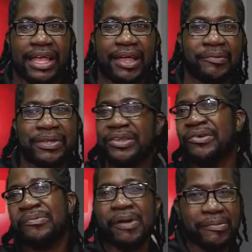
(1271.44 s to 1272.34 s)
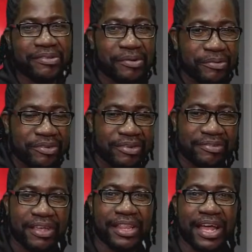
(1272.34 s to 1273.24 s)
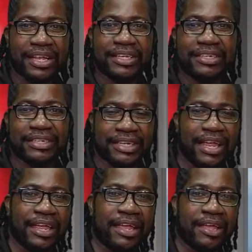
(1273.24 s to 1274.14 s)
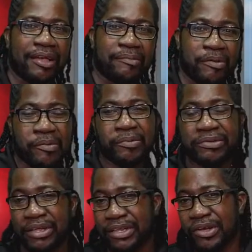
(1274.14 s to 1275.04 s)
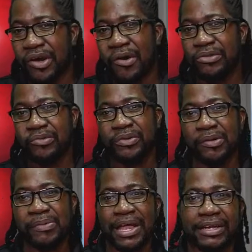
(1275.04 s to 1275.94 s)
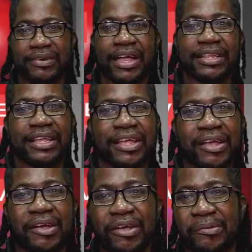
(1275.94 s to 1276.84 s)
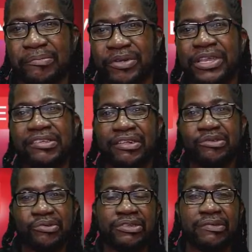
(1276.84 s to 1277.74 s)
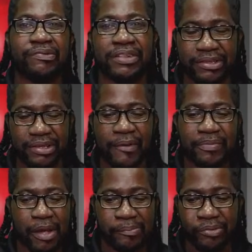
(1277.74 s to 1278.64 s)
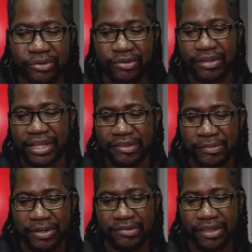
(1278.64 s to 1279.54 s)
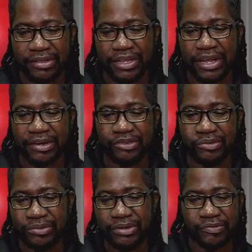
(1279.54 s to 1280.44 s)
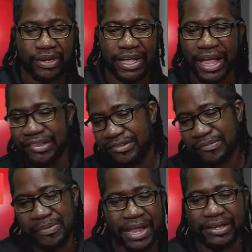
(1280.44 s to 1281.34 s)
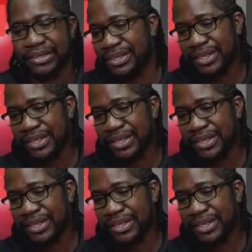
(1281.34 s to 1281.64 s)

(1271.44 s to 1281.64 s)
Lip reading: We didn't know the Prime Minister was going to say that today, but we were telling you how to win a battle, right? But these are two different approaches, I guess, because they are two different kinds of battle.